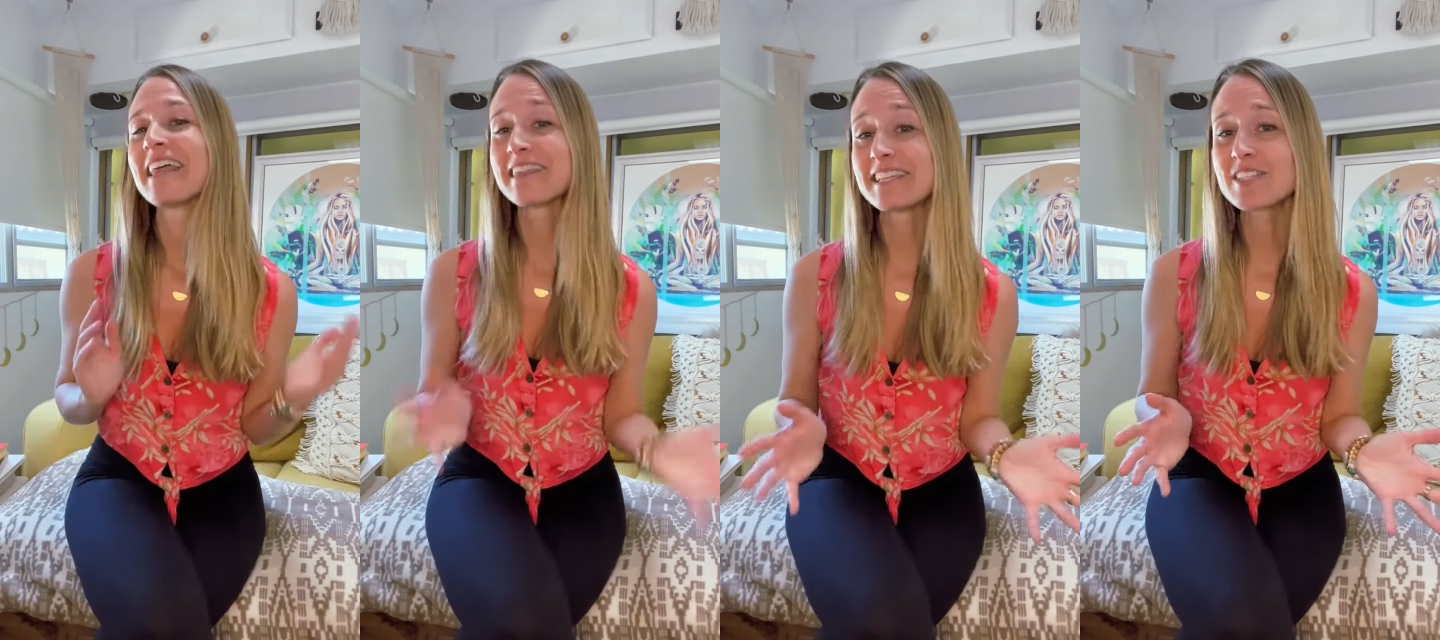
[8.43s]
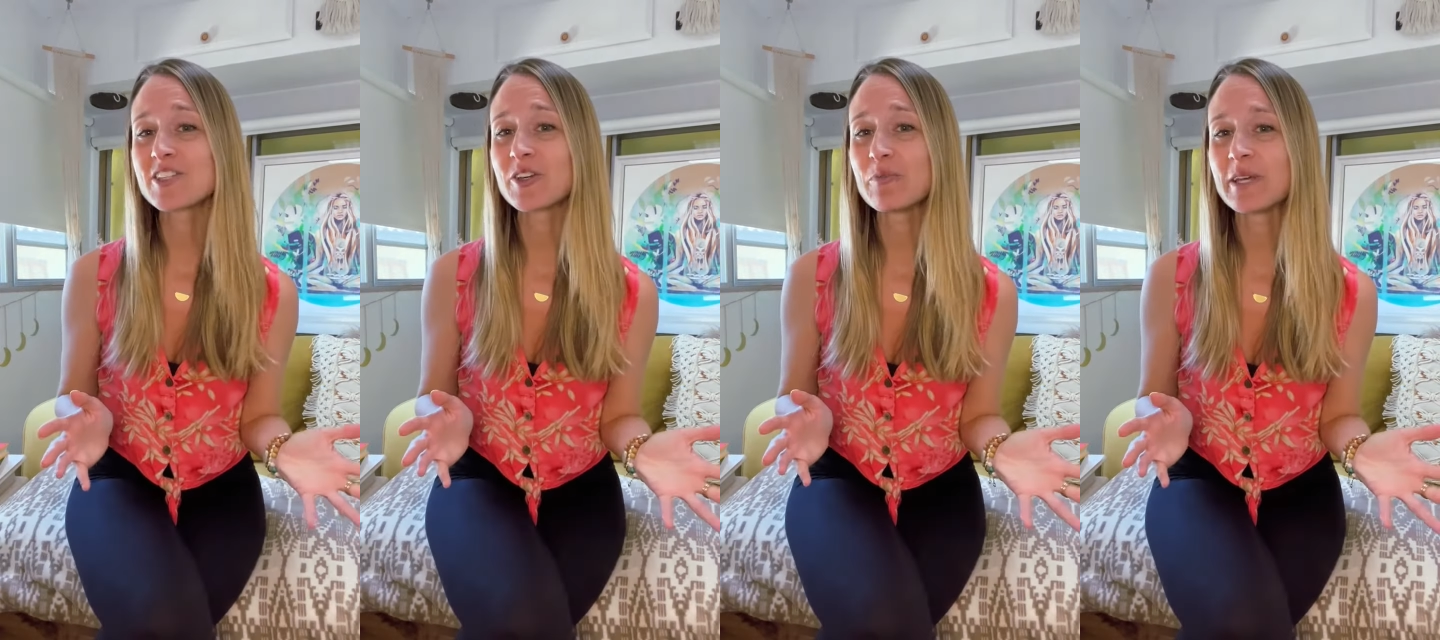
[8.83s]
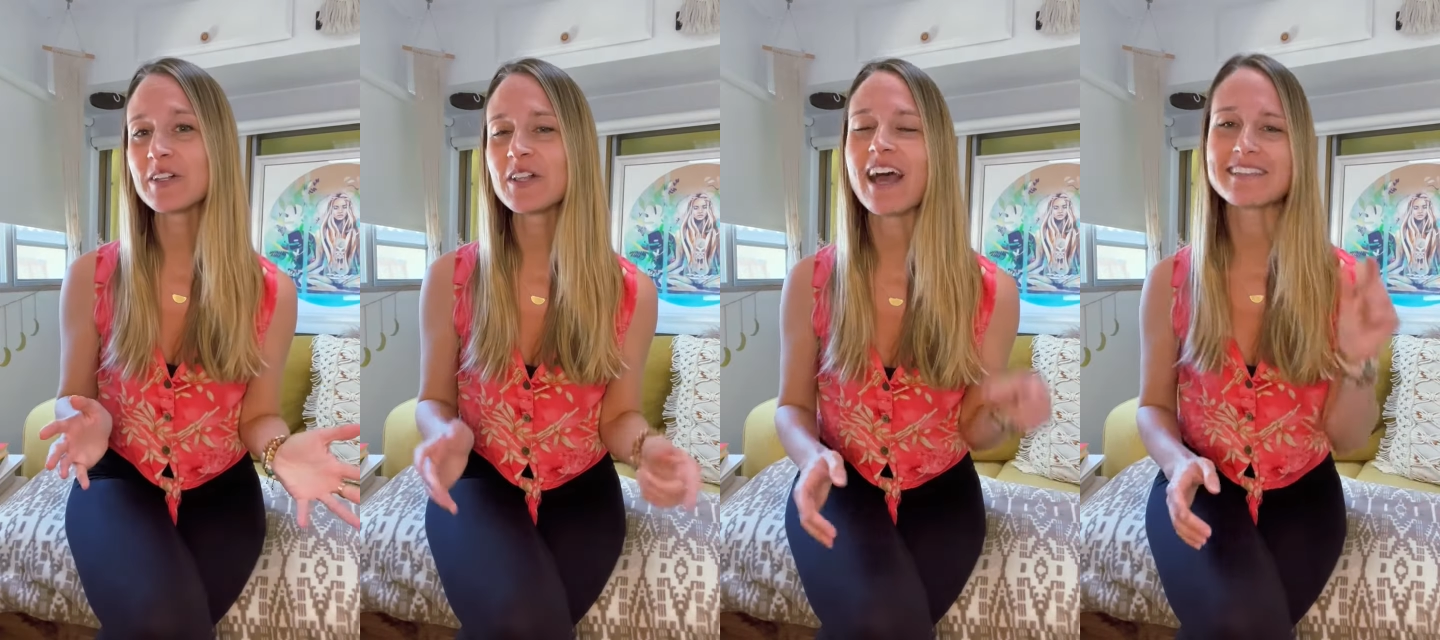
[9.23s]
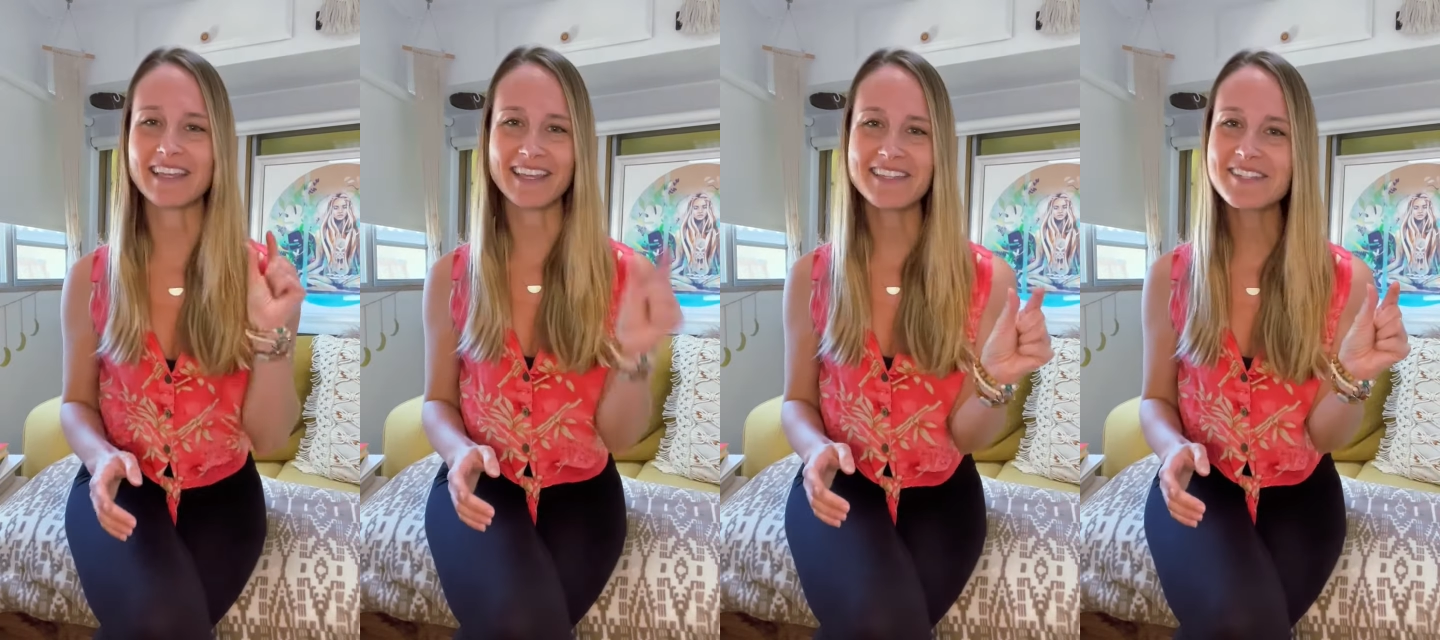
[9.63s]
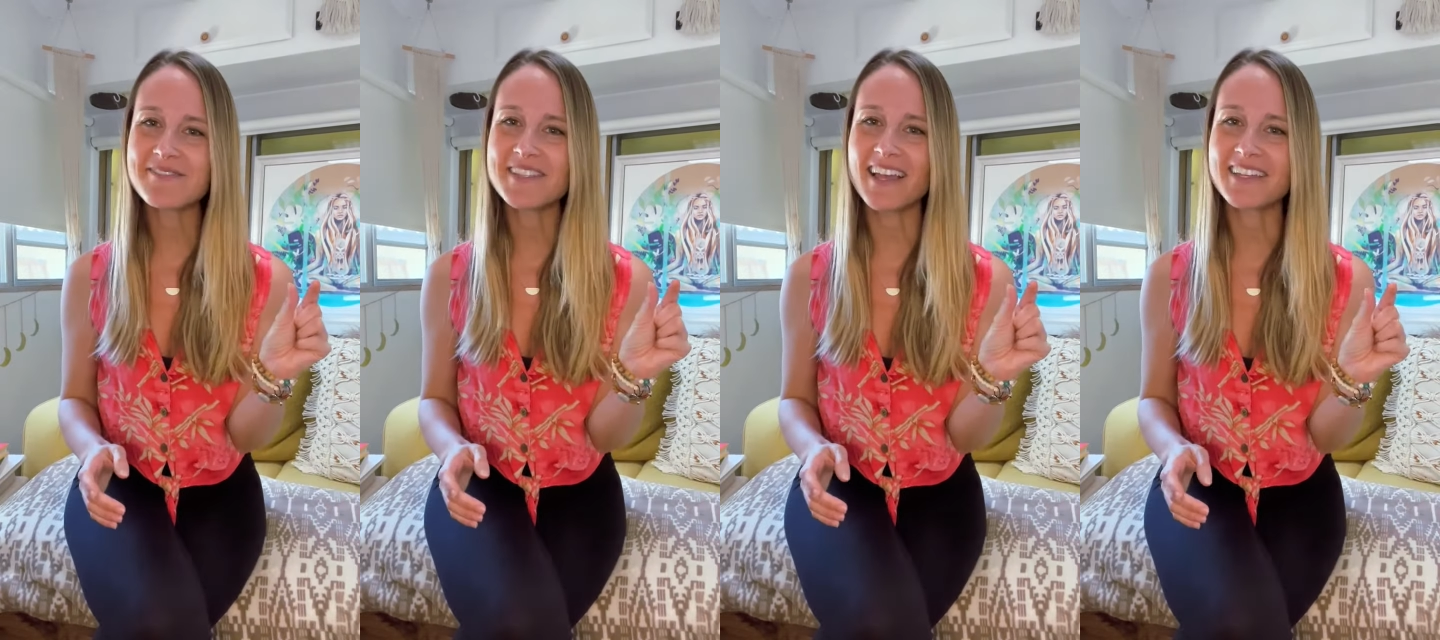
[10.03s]
This chill pill has a hint of
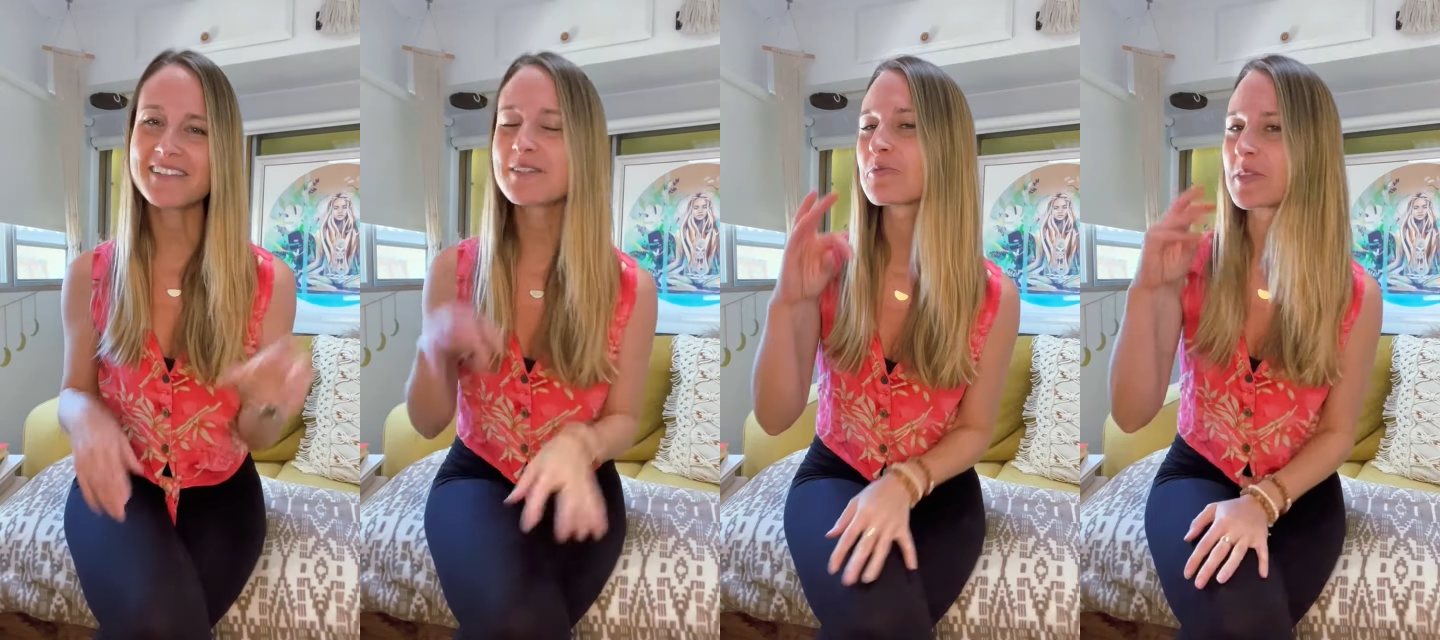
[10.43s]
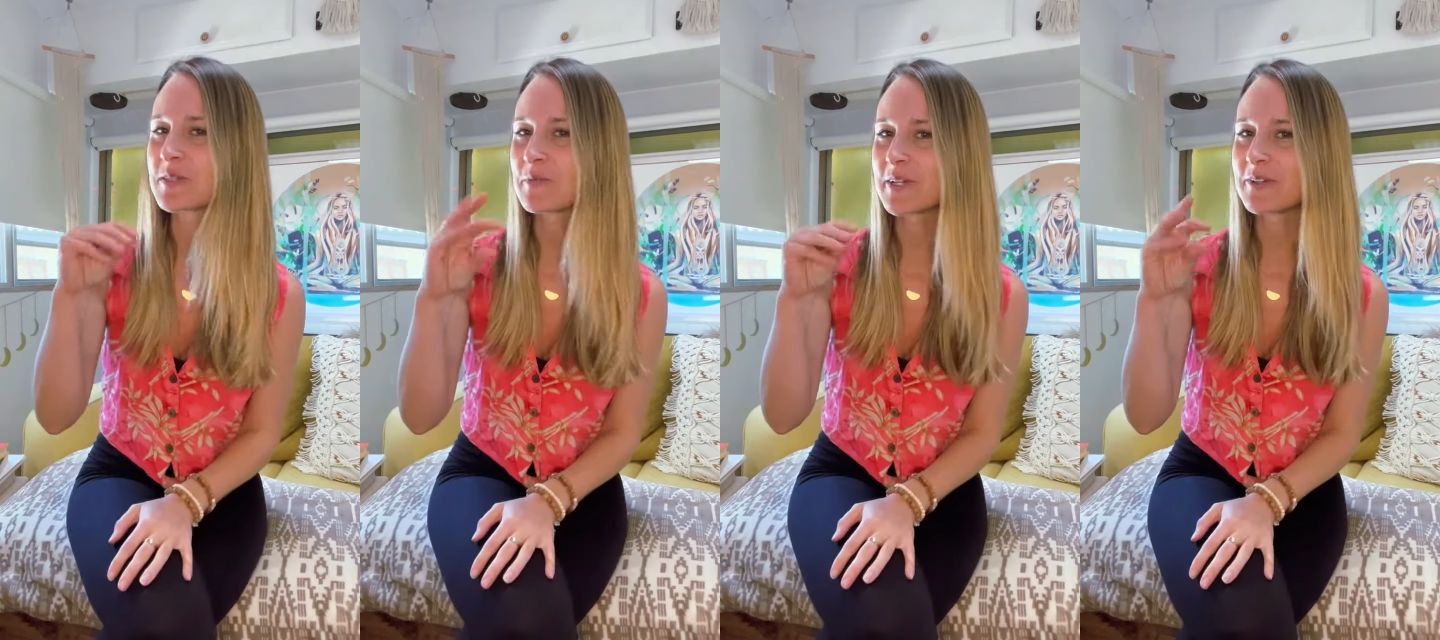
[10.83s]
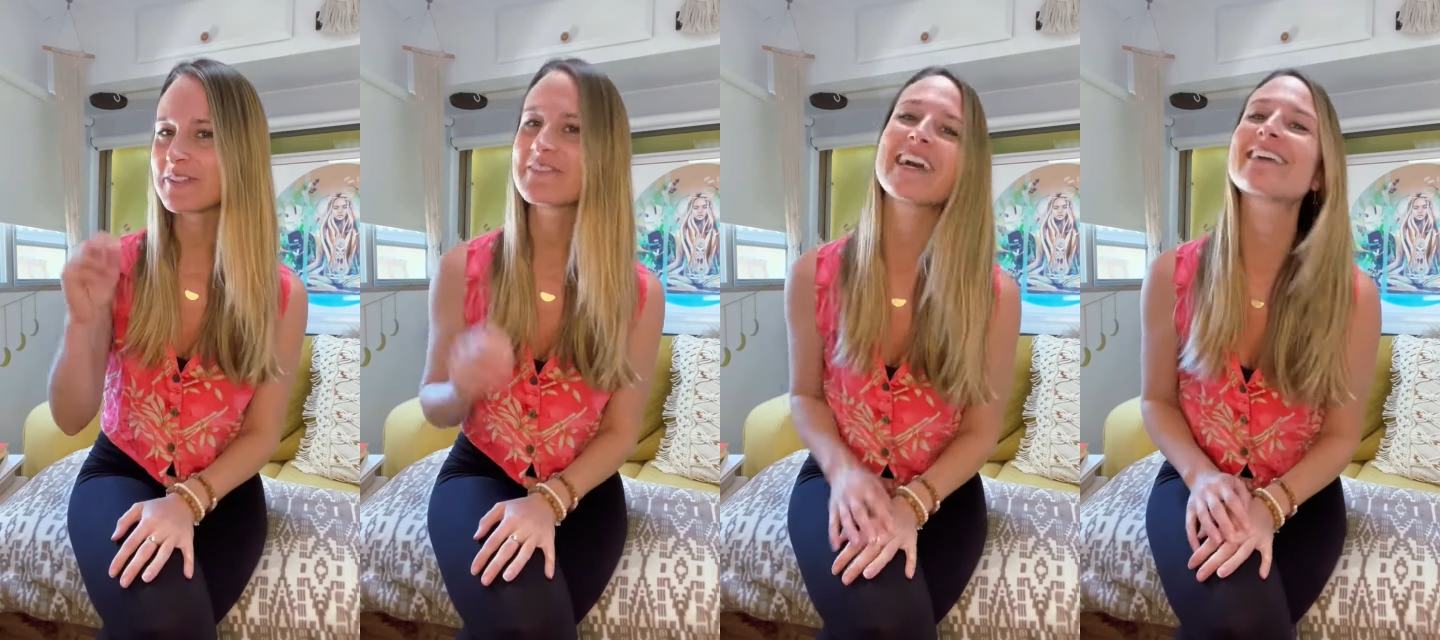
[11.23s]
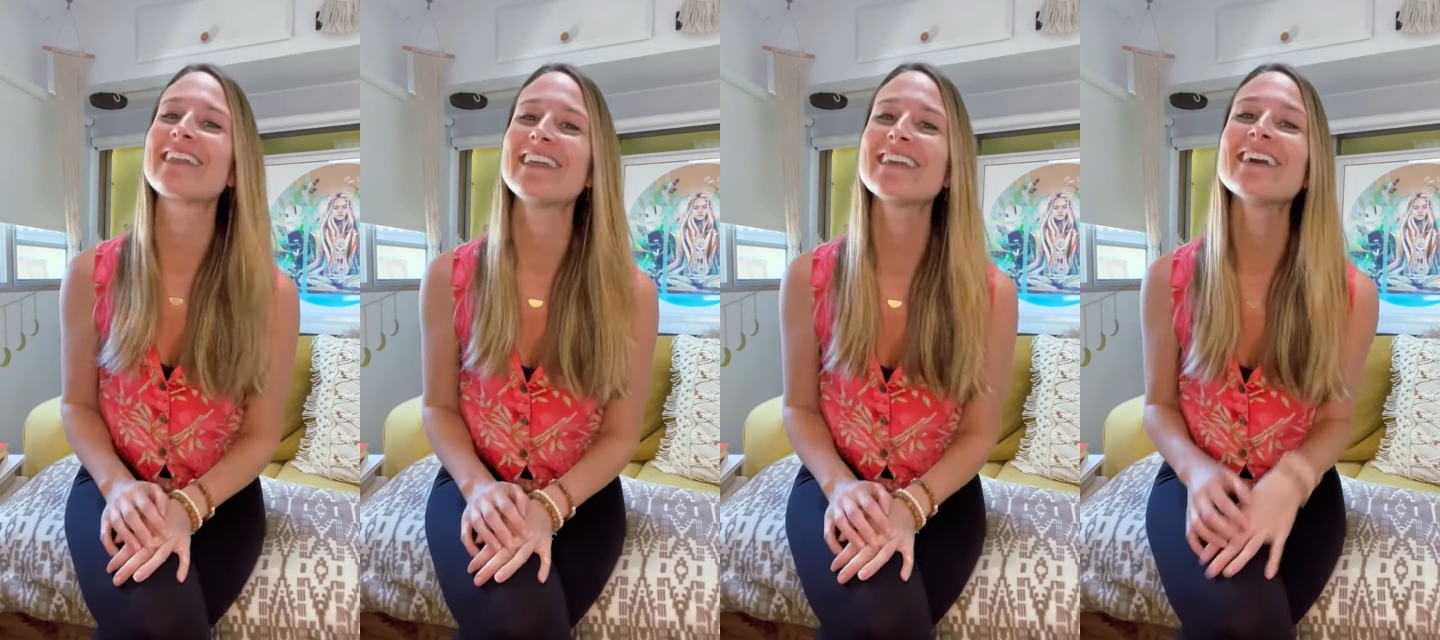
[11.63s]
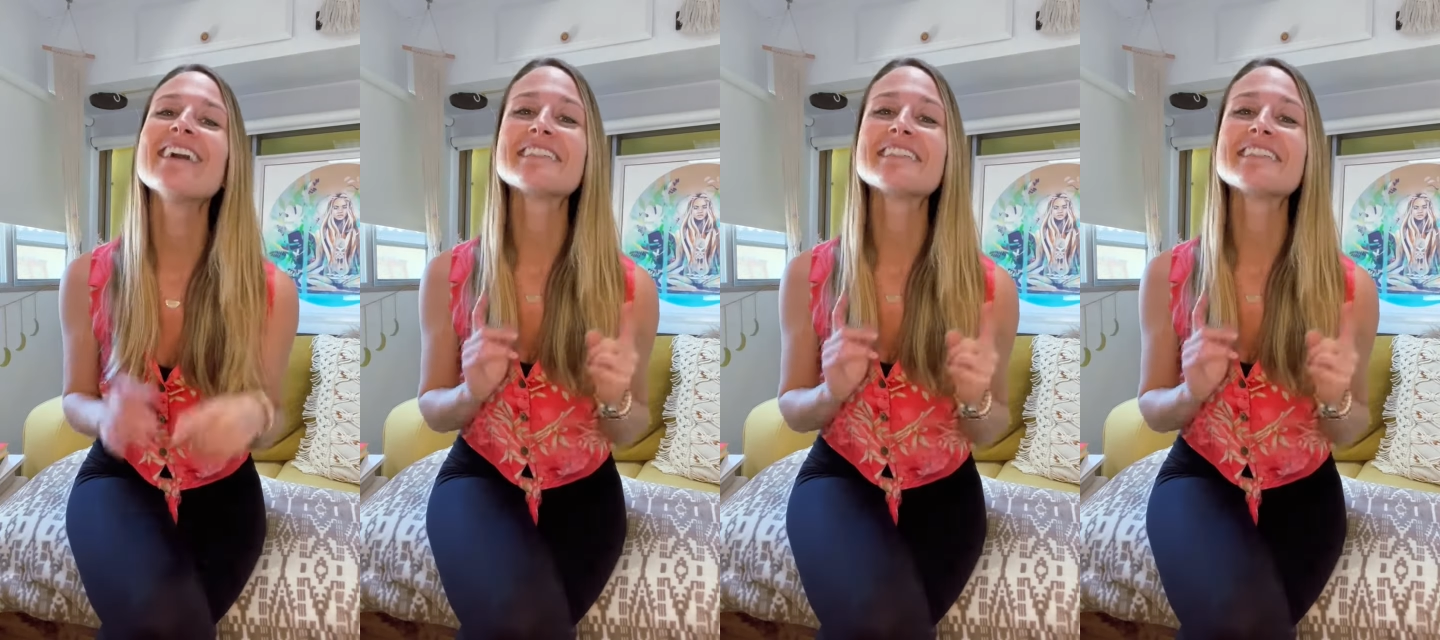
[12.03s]
science with a sprinkle of technique